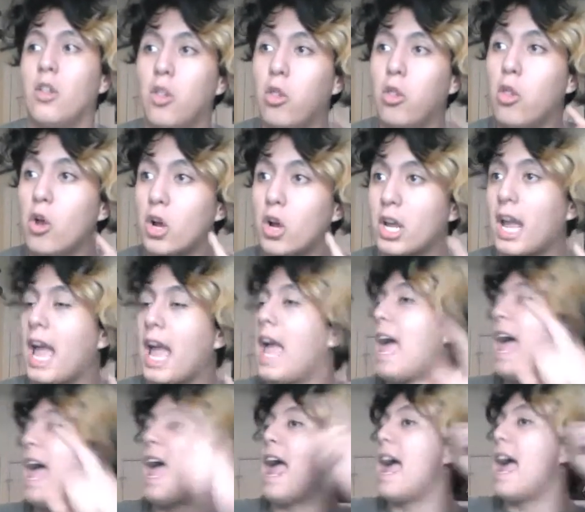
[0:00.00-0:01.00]
Look
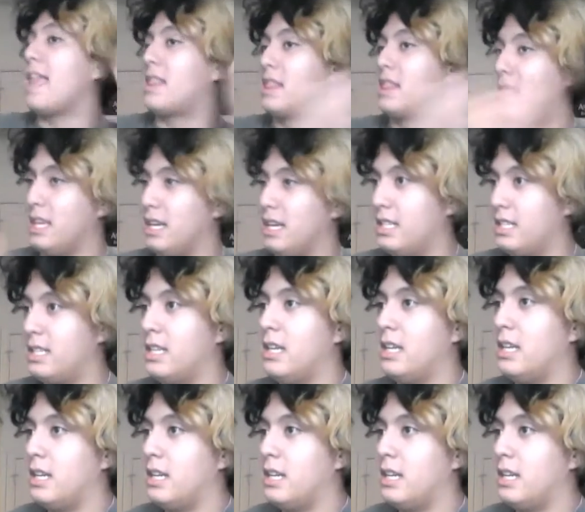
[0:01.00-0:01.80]
at this.